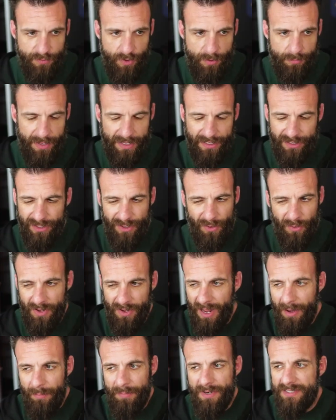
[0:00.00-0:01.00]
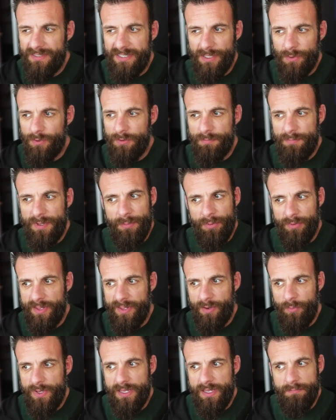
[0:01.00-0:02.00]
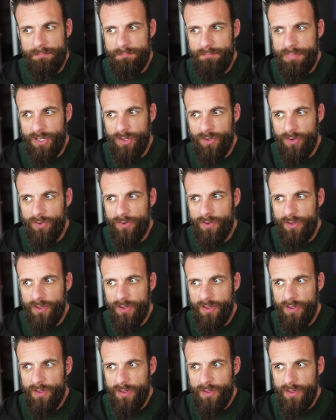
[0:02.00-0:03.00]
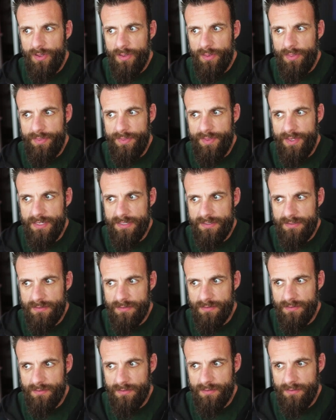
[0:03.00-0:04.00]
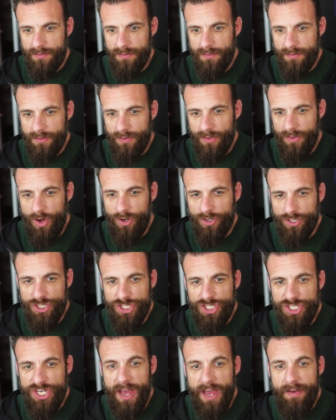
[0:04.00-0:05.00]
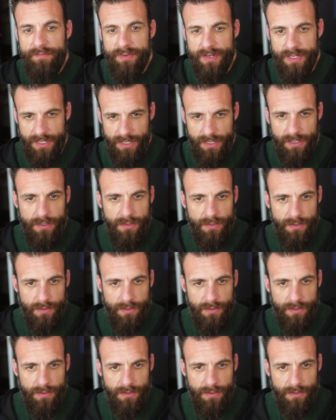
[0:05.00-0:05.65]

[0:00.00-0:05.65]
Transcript: I'm like, you know what? I'm going to stick with the people that we can build this longevity